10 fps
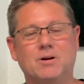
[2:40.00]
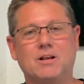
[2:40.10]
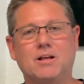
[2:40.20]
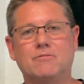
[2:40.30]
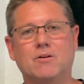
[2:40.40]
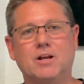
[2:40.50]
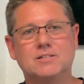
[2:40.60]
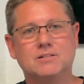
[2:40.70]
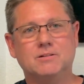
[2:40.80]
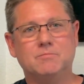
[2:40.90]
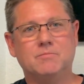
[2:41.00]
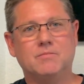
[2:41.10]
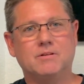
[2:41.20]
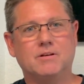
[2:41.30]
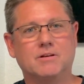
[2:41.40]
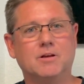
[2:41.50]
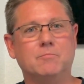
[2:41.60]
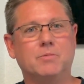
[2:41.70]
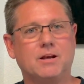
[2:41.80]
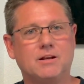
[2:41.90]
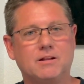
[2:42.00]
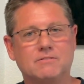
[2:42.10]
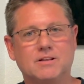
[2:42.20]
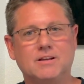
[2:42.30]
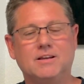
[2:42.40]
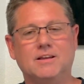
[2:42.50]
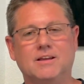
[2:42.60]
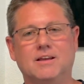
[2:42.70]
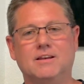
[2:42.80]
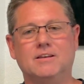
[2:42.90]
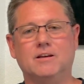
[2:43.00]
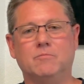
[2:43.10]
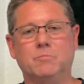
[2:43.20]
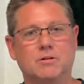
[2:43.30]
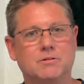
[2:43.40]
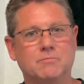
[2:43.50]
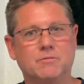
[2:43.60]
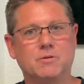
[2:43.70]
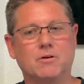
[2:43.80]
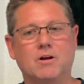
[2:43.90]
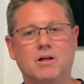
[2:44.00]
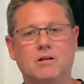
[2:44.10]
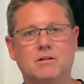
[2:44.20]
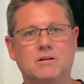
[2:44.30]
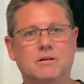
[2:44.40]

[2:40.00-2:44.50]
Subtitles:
Well, I've raced them competitively and built them from the ground.